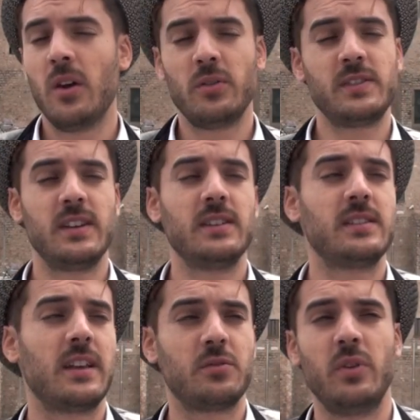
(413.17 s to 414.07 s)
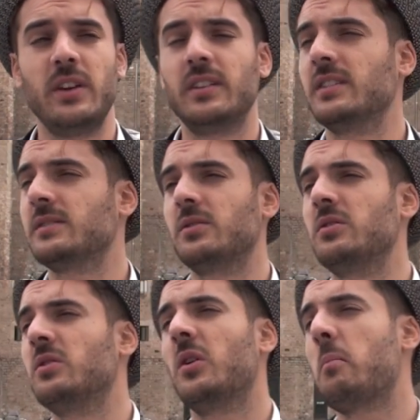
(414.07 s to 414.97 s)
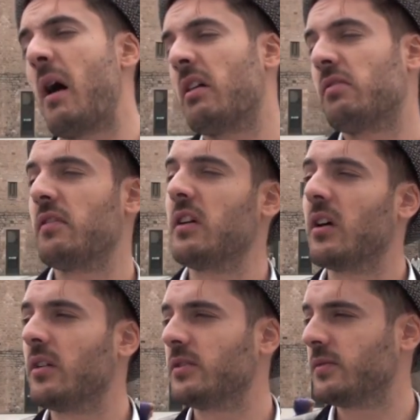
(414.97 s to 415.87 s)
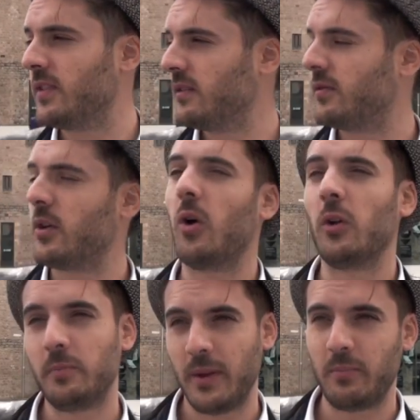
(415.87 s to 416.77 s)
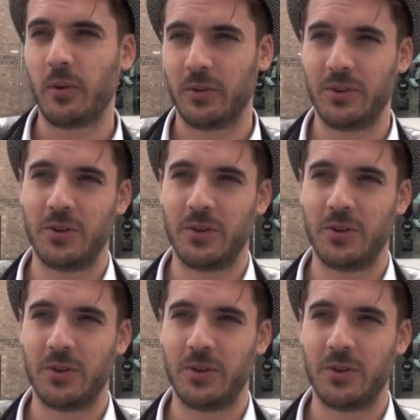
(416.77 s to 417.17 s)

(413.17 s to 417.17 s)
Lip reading: who thinks that read is a bad thing or thing for old people,